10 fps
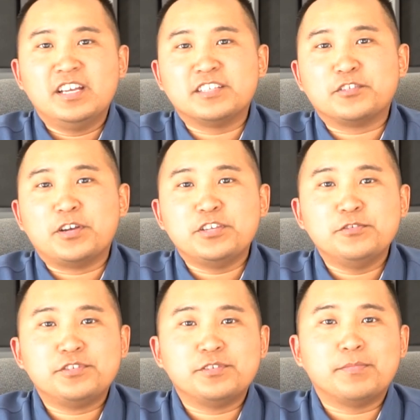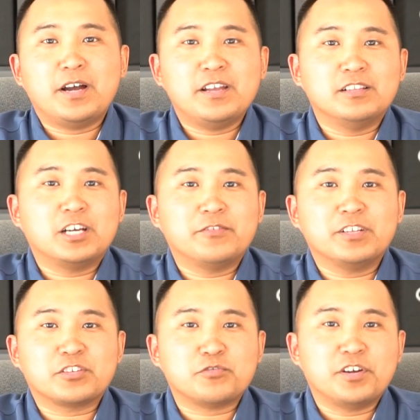And so I used to buy a lot of
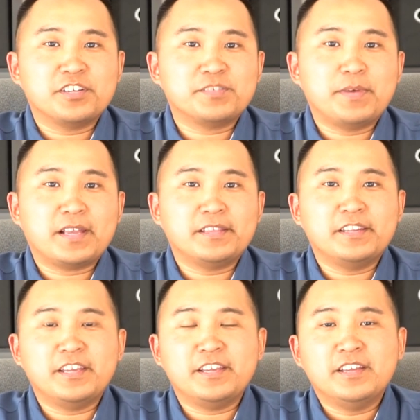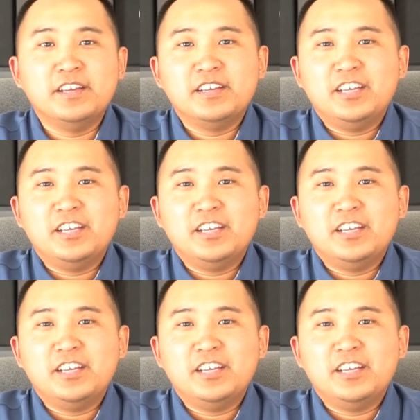electronics back in the day.